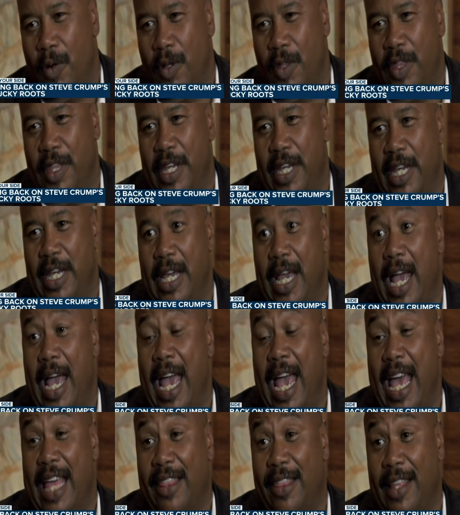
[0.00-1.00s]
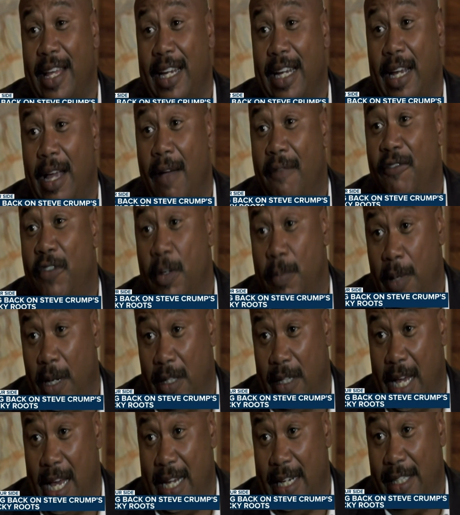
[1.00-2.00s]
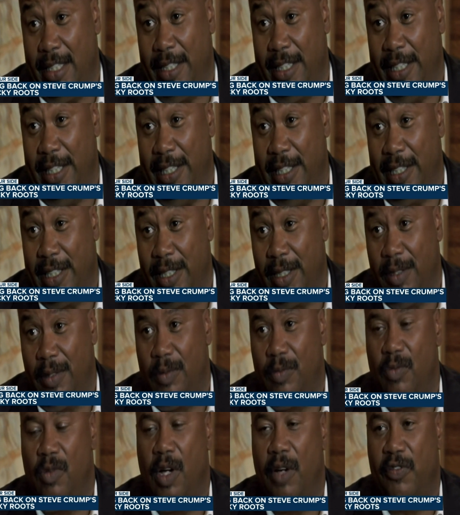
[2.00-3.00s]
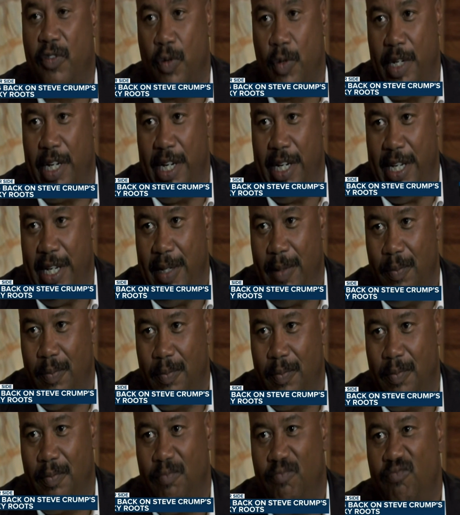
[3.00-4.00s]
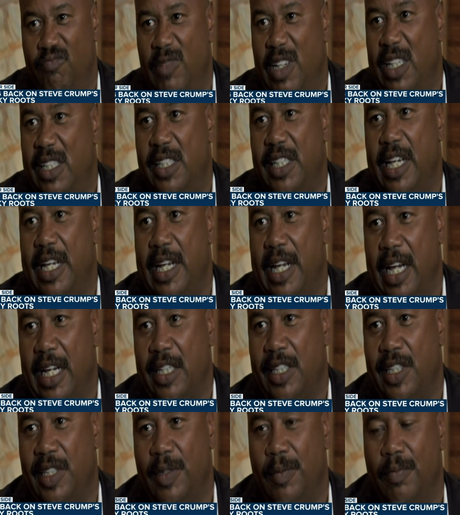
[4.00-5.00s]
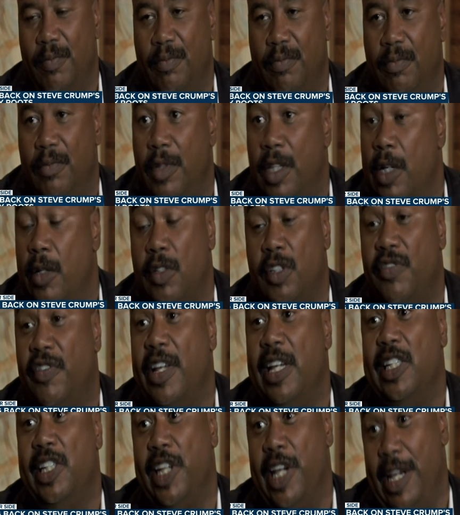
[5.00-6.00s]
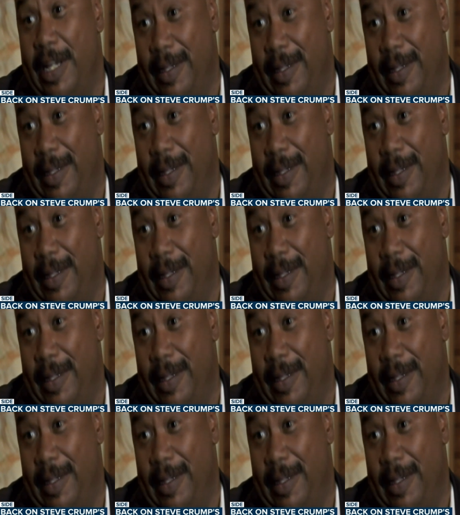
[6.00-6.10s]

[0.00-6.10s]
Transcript: the athletic football dynasties of Trinity and St. X, there was Flaget.